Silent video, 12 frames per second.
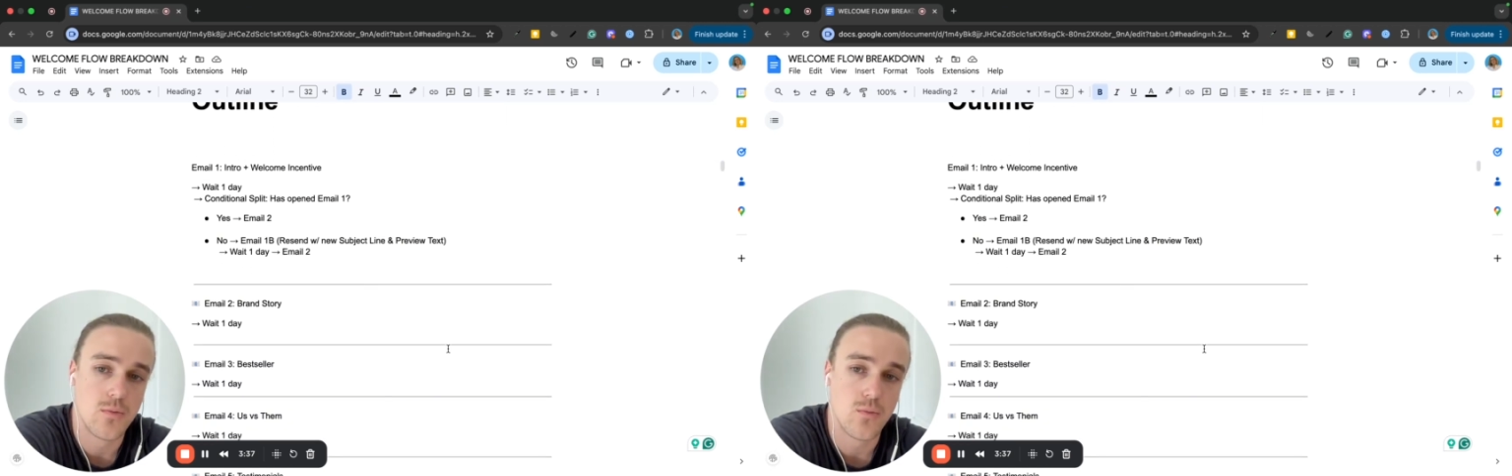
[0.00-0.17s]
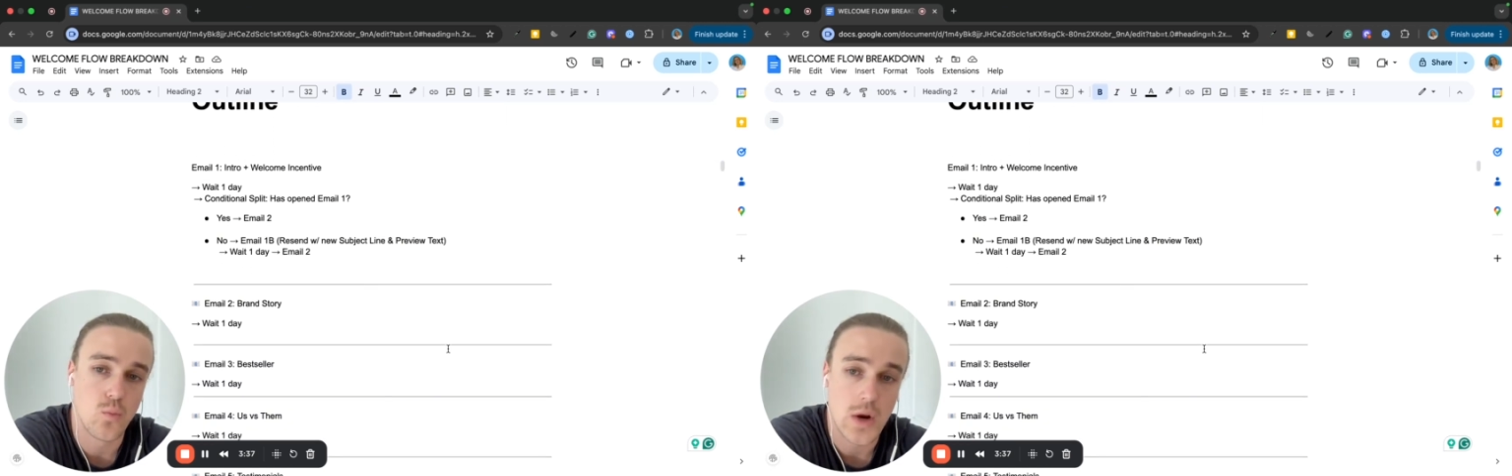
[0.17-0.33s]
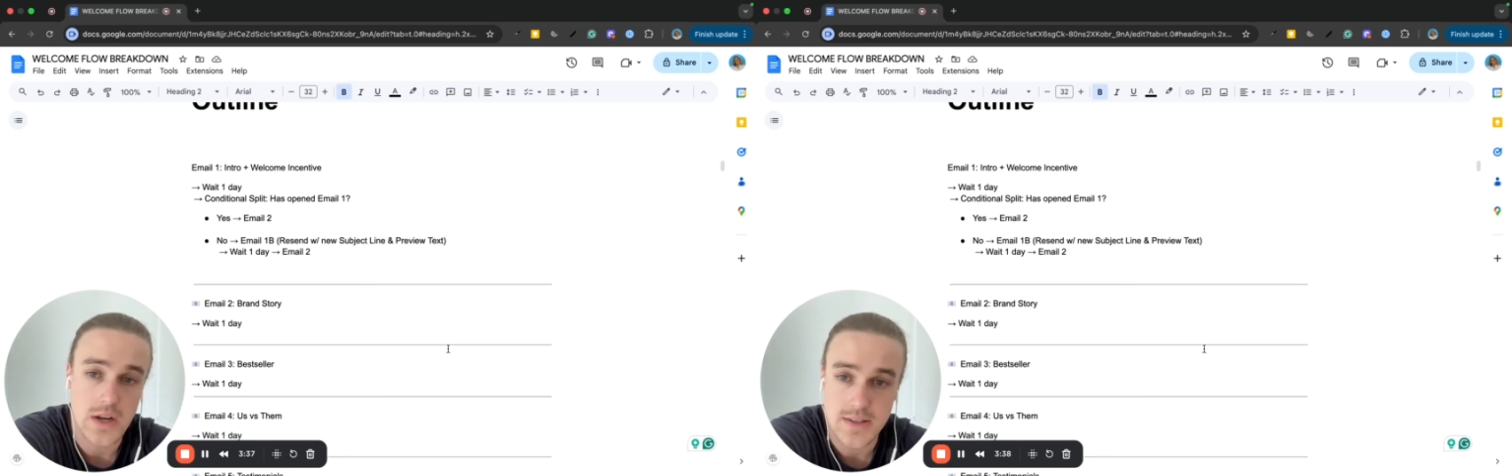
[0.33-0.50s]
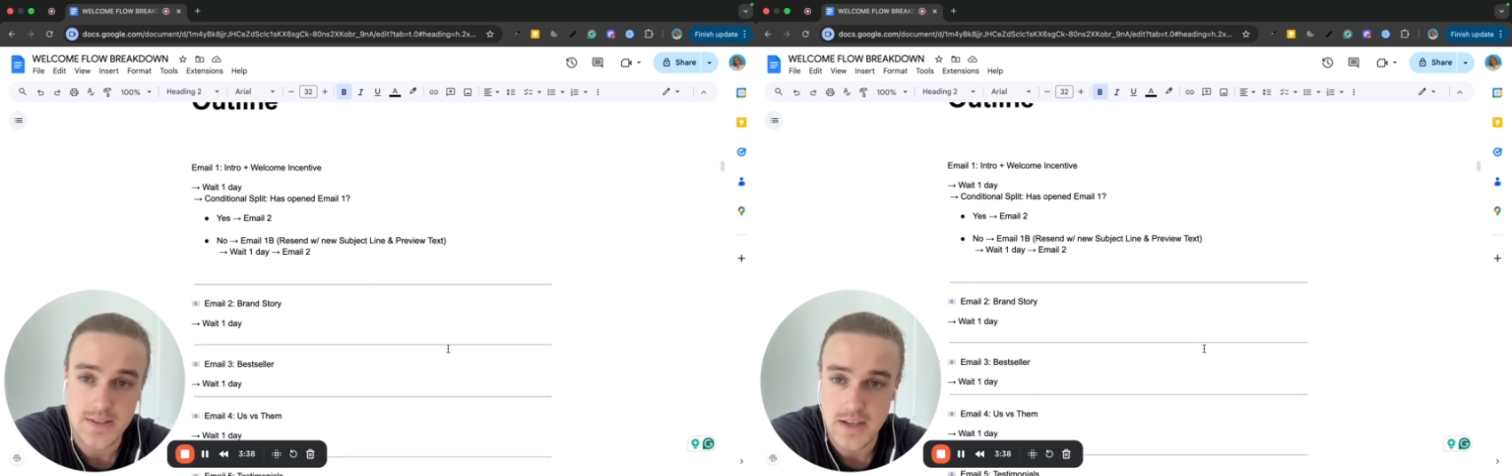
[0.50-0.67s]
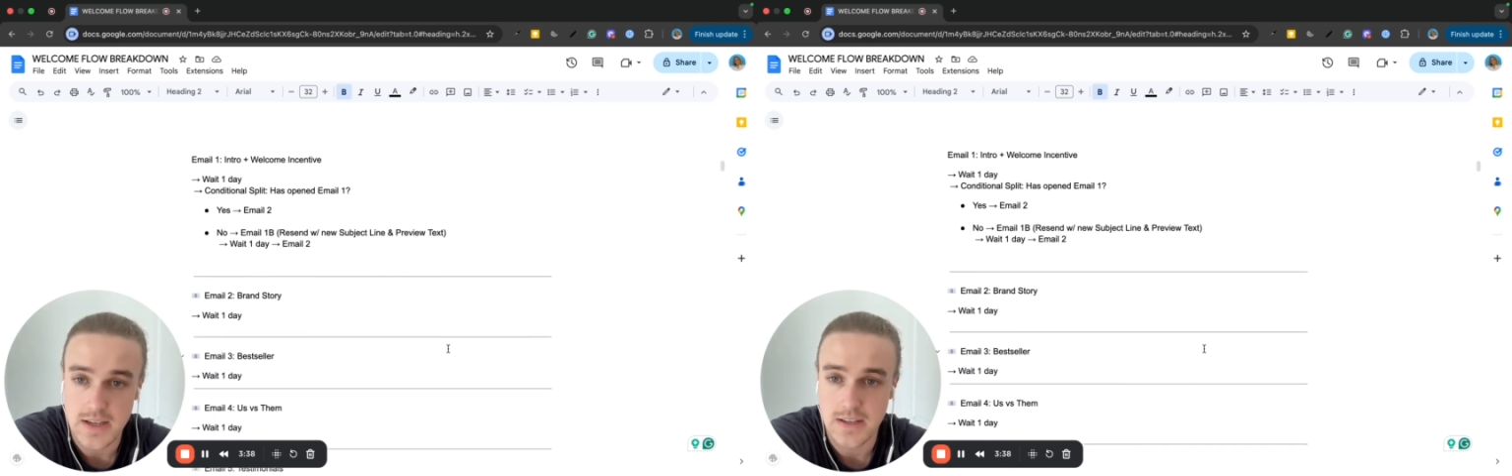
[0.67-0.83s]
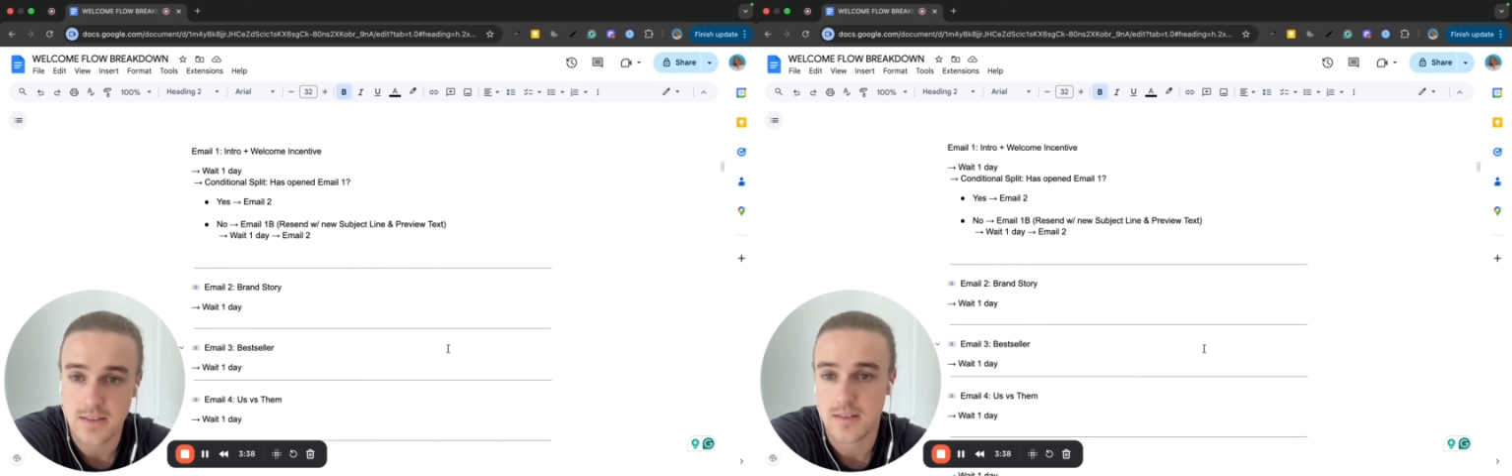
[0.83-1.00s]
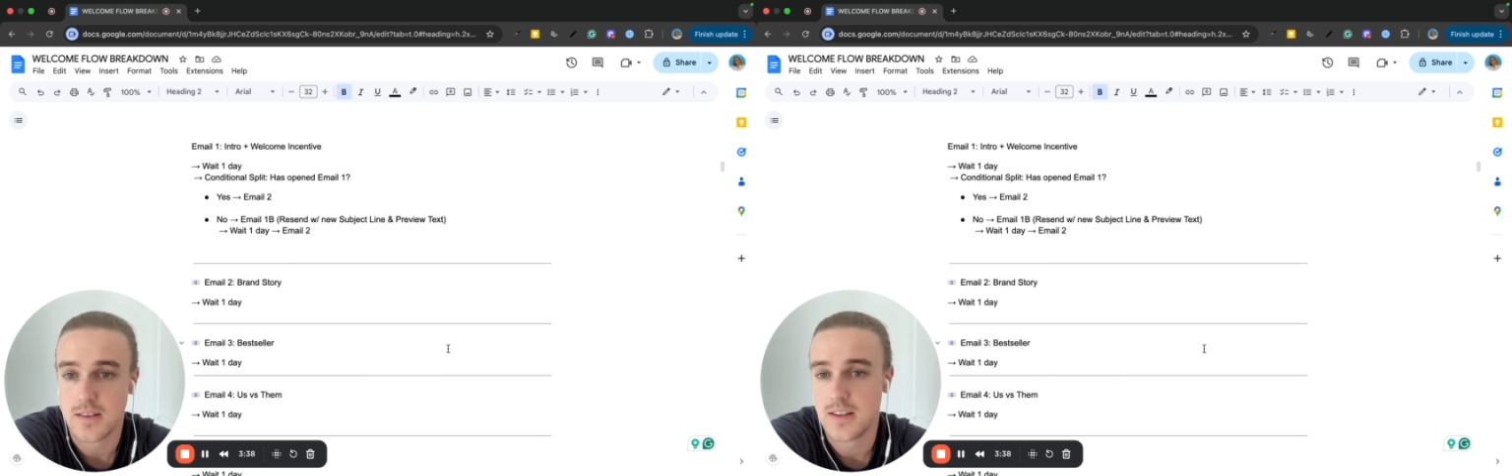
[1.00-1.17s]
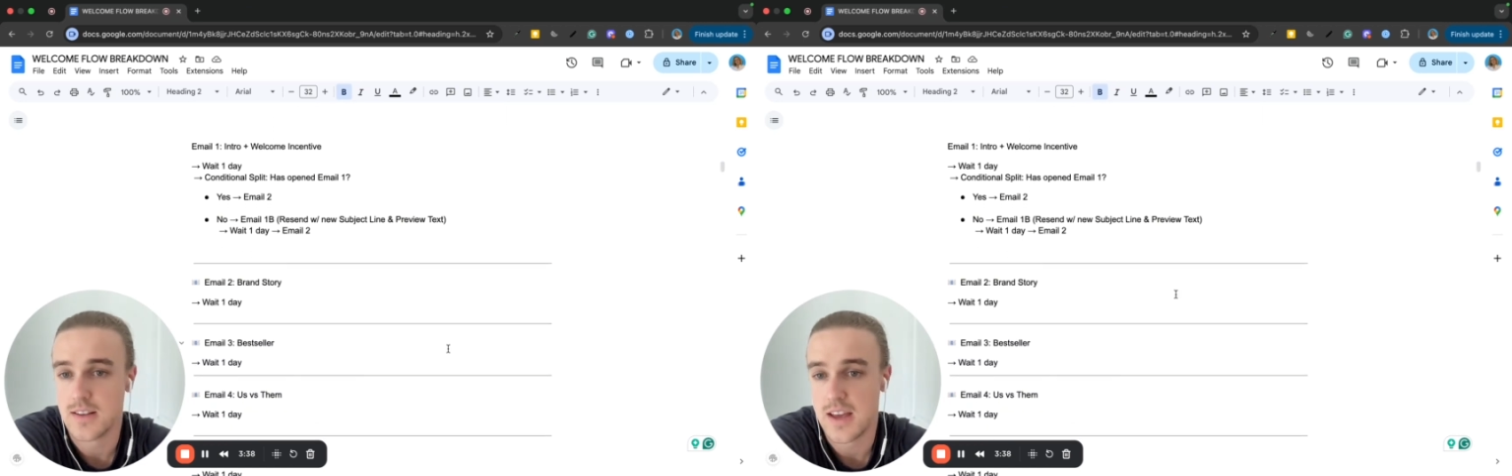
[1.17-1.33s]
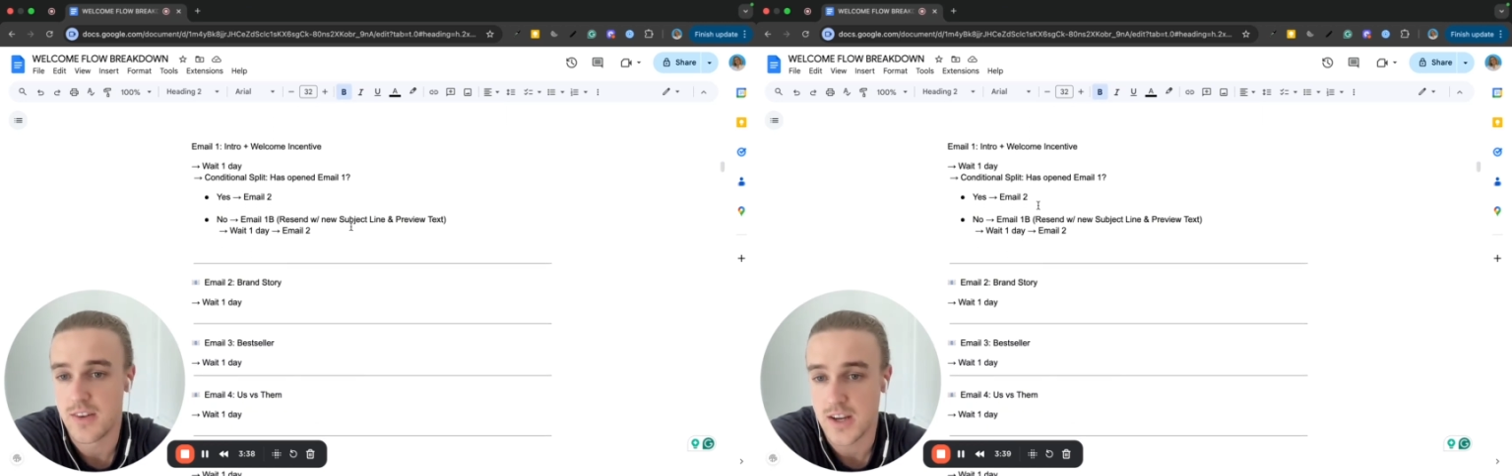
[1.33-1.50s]
wait a day
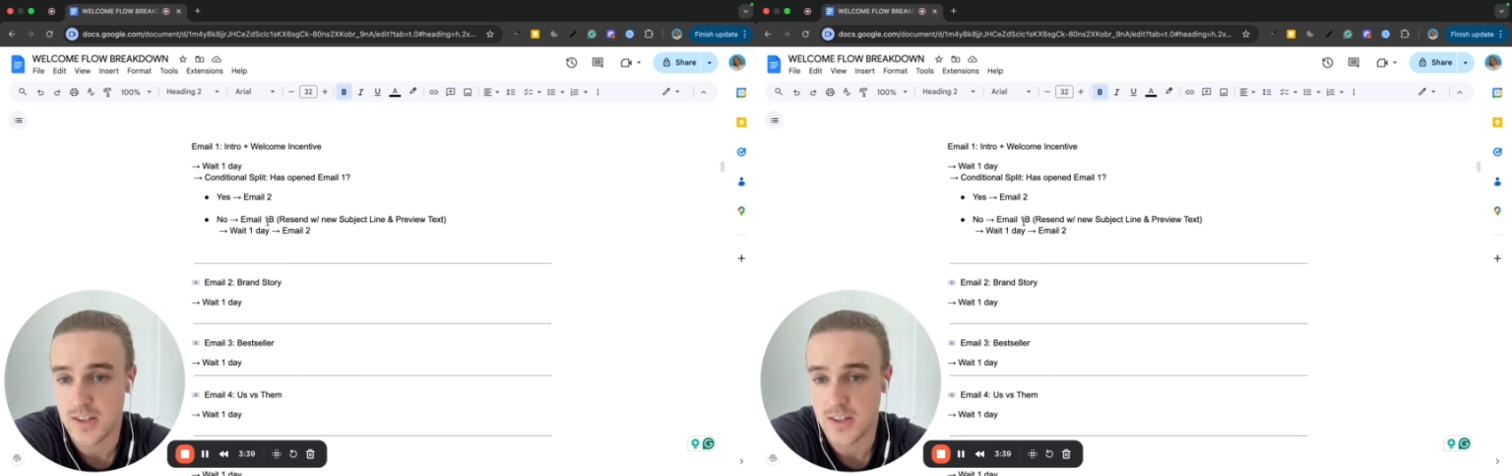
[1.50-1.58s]
and have our